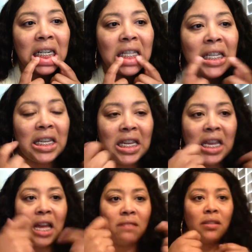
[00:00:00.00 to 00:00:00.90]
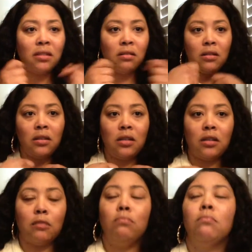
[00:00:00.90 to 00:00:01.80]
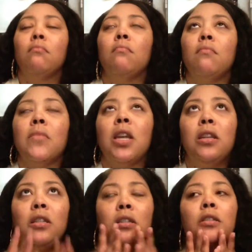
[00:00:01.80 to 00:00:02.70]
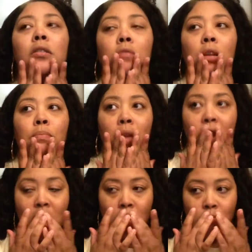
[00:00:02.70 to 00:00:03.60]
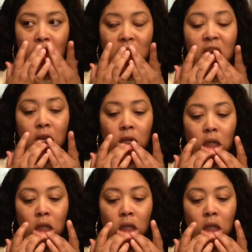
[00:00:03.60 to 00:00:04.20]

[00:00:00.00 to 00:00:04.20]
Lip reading: They have a little hook, and it's just scraping my tongue